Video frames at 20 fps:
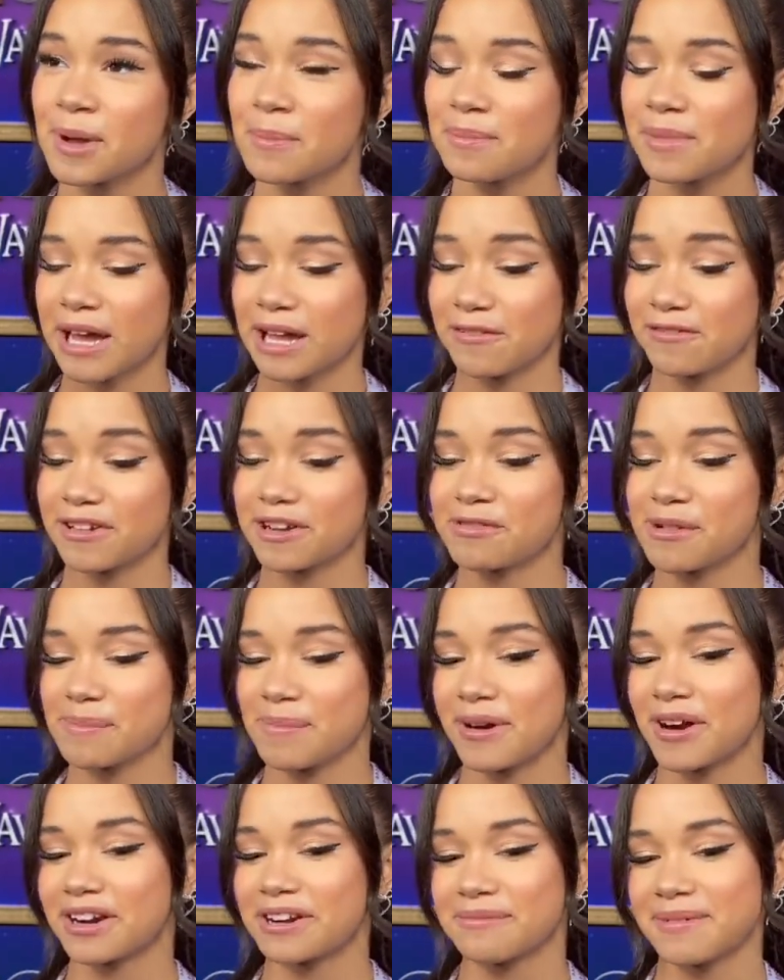My
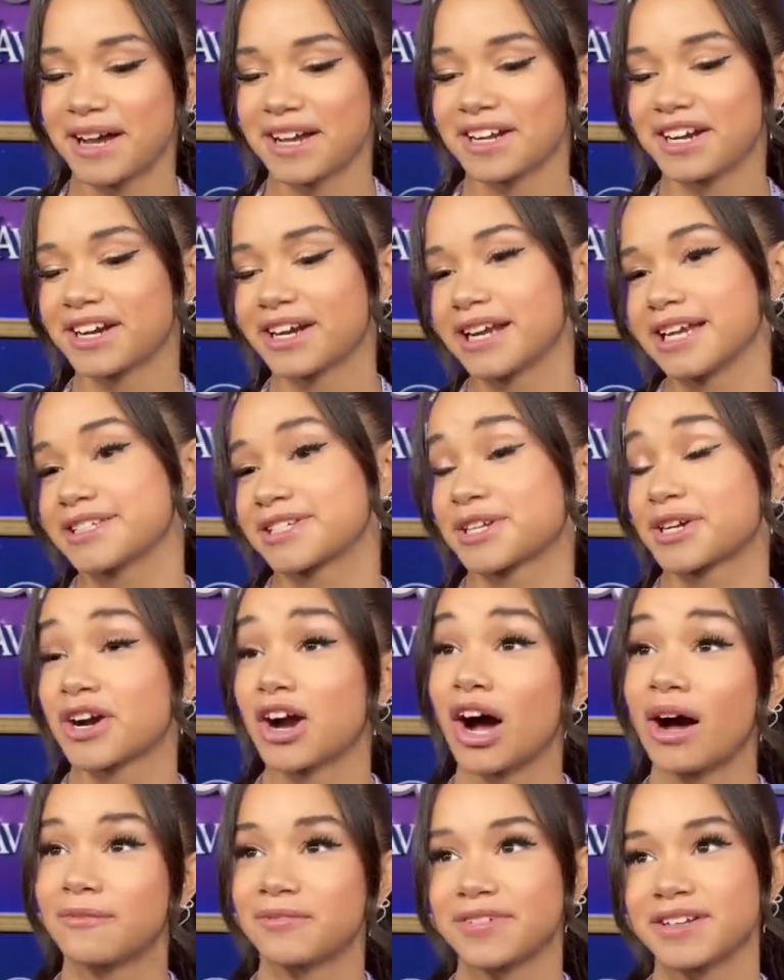favorite part about her is her
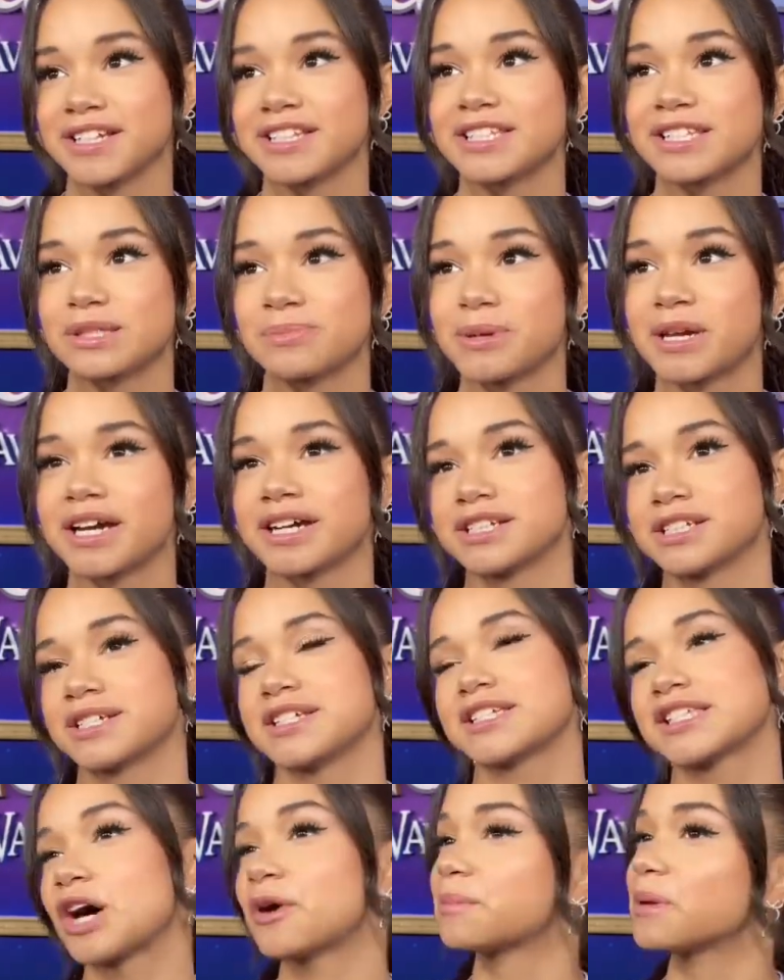confidence because
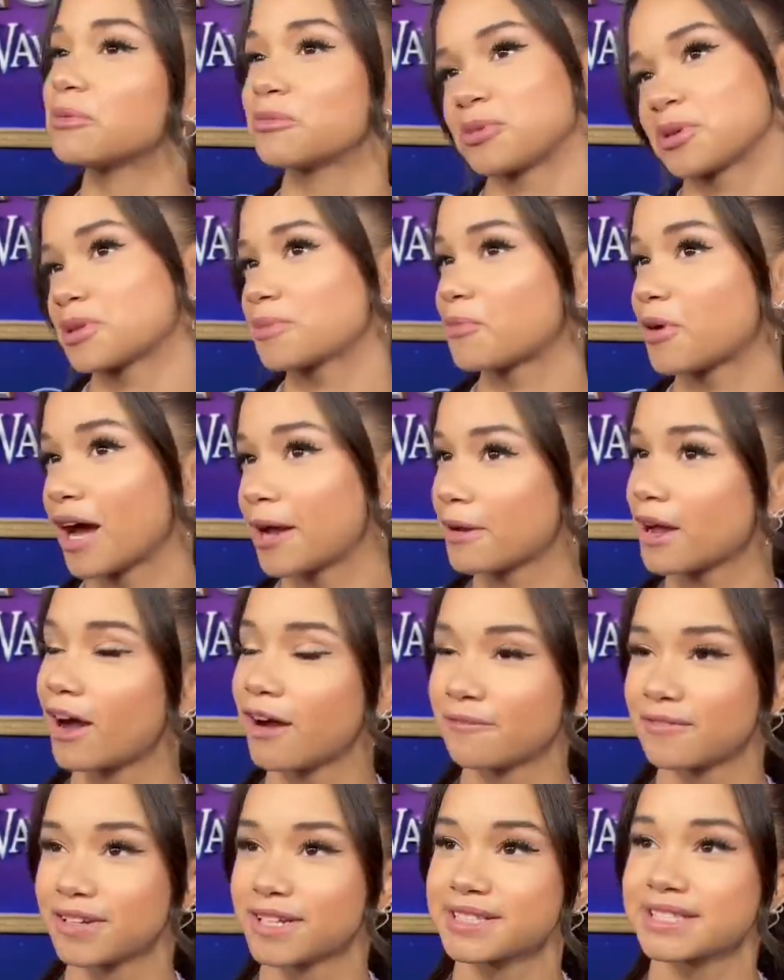she's helping me provide
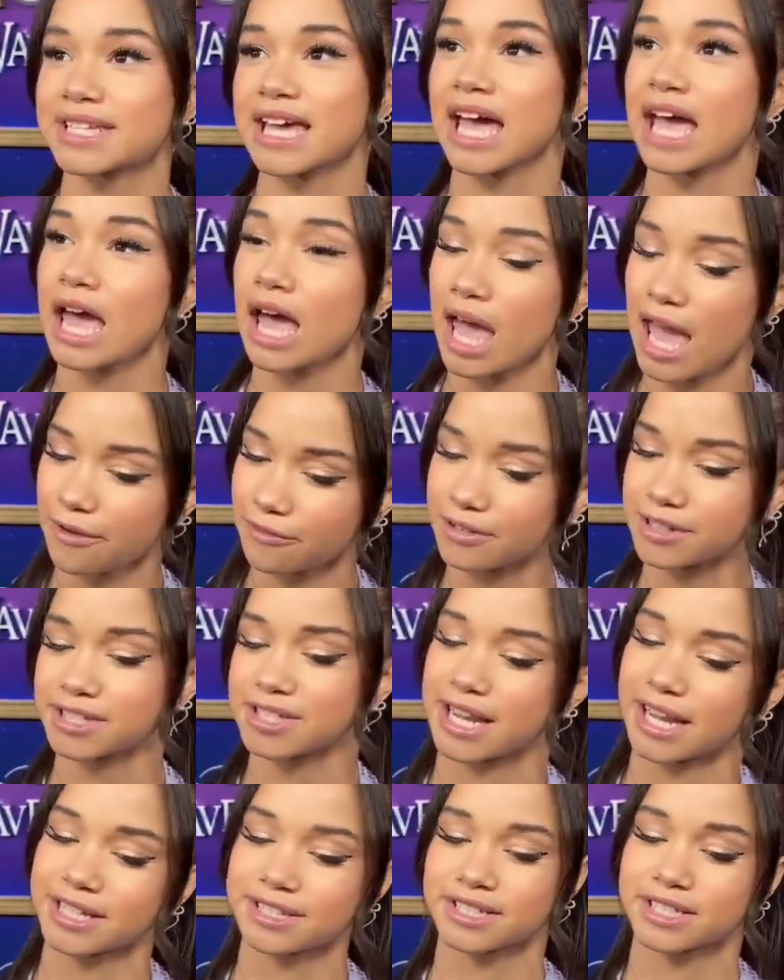confidence every
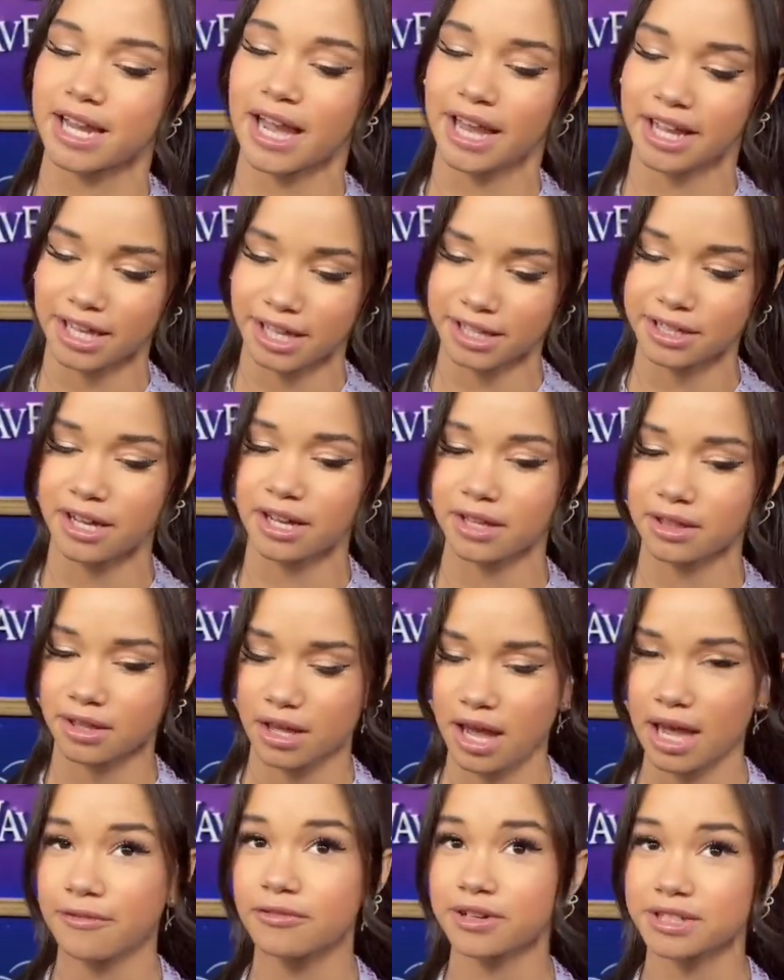chance I get.
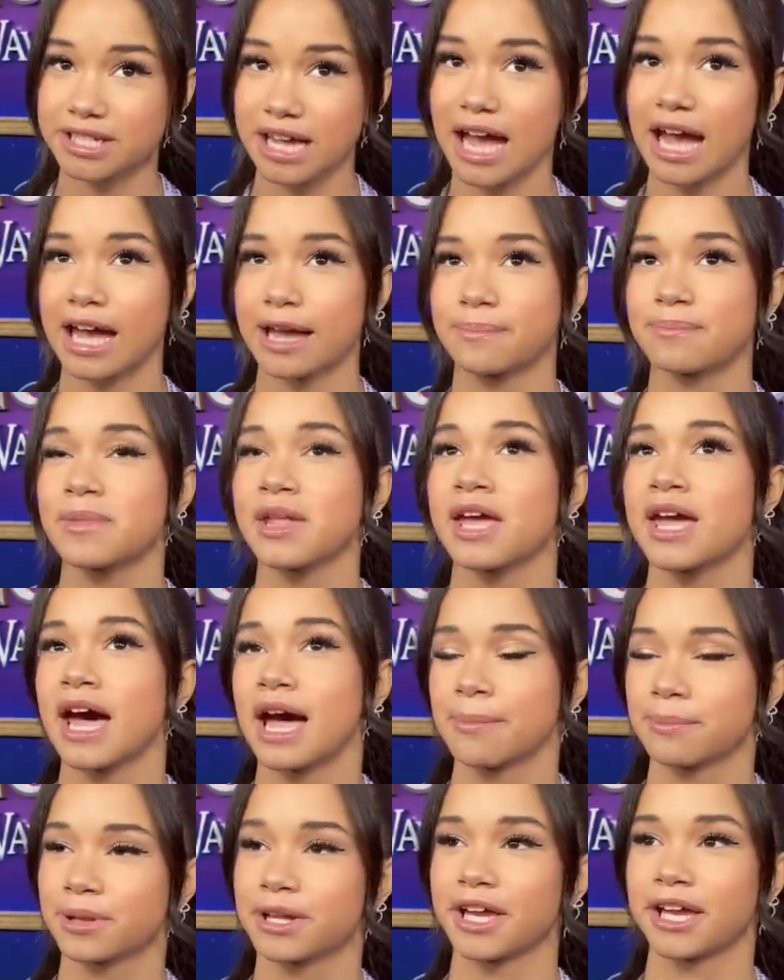Every time
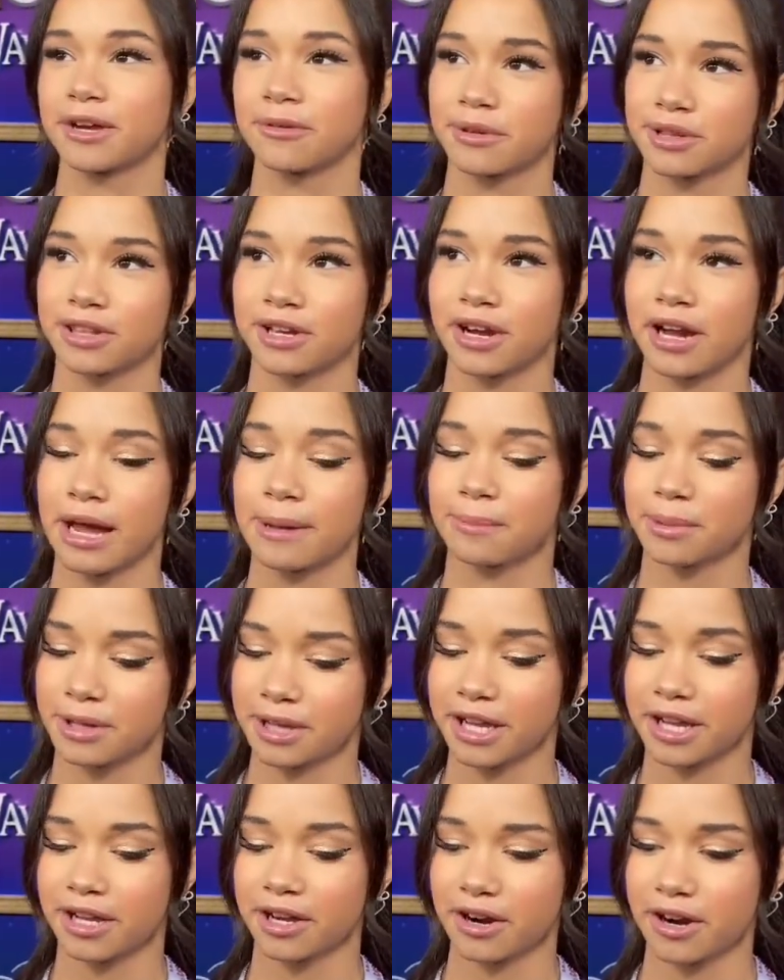I'm playing with her, I'm
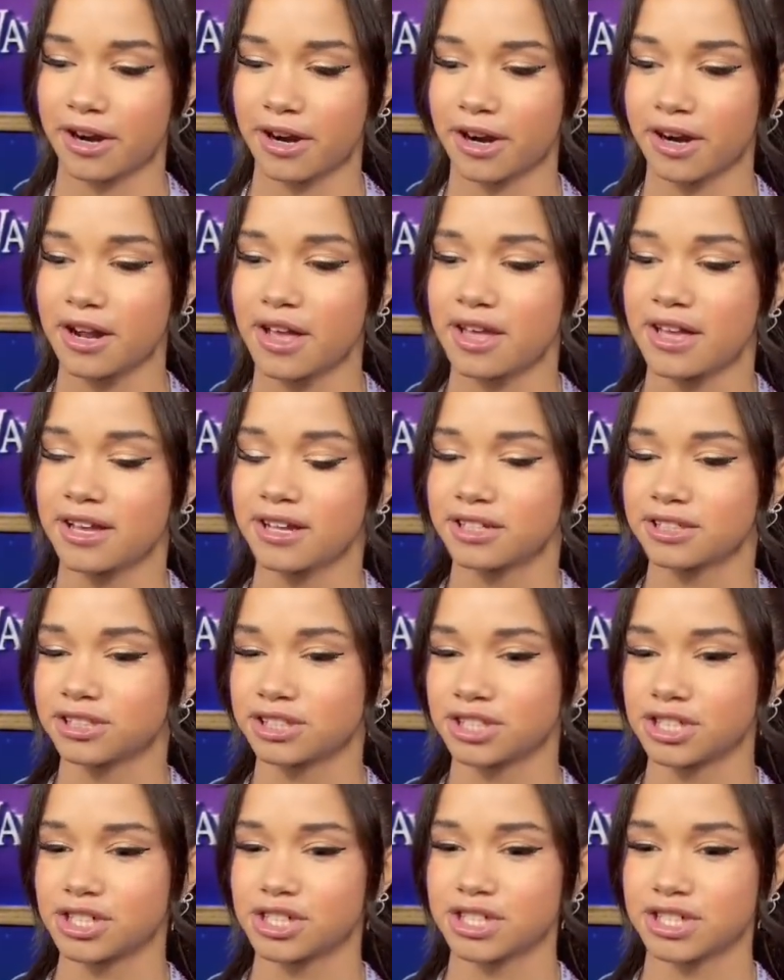playing her.
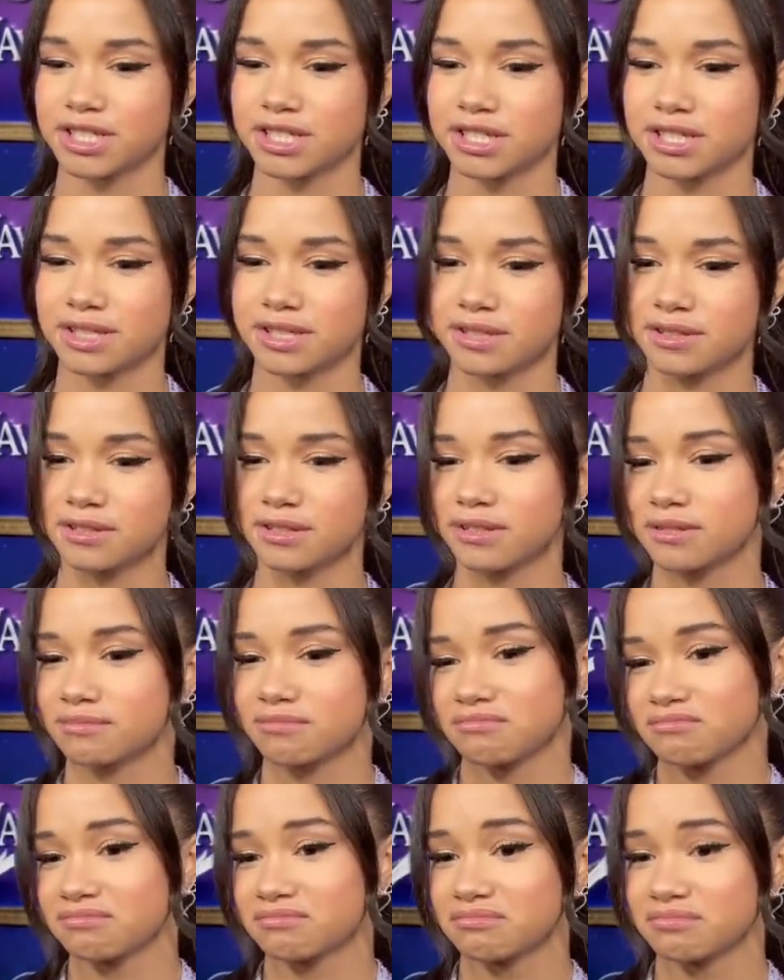She just,
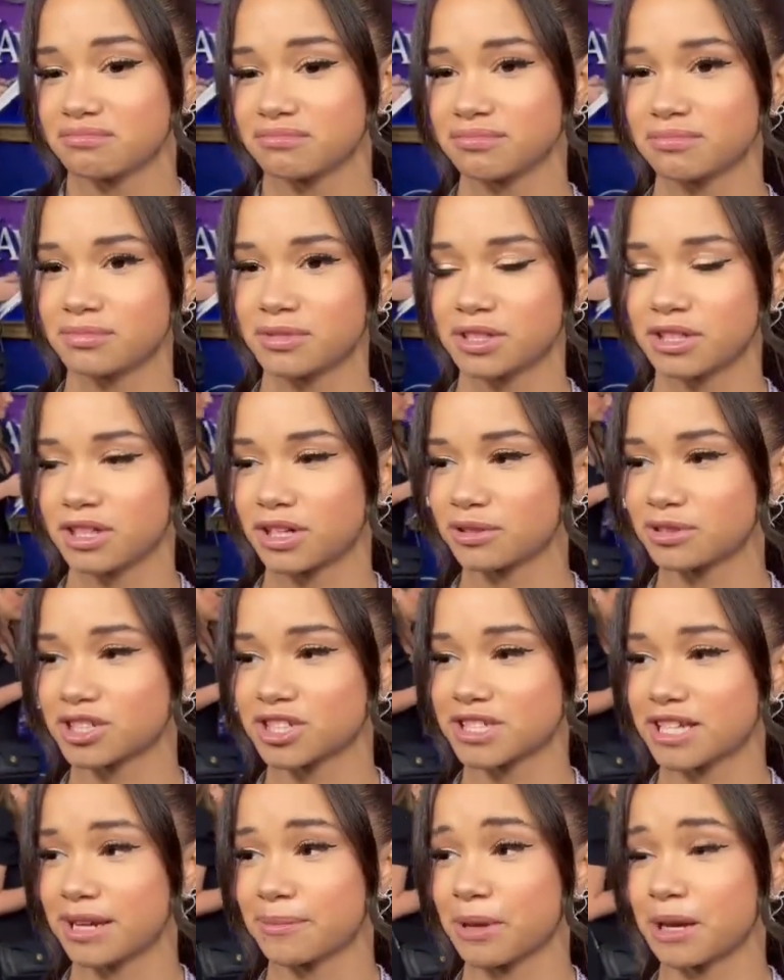you know,
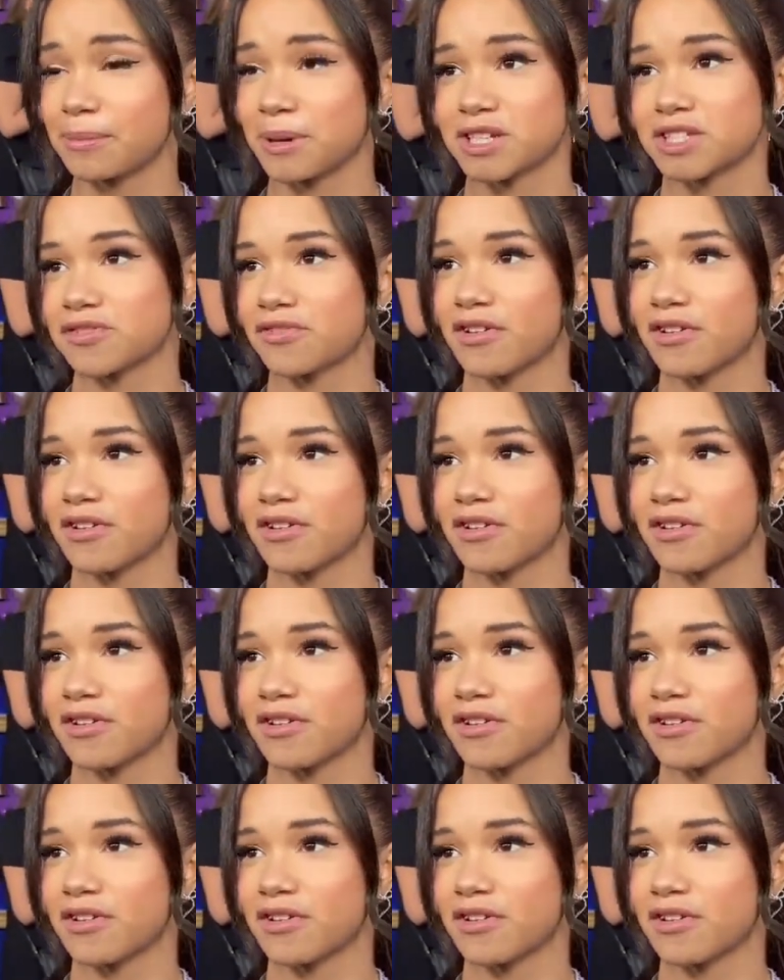she's like my best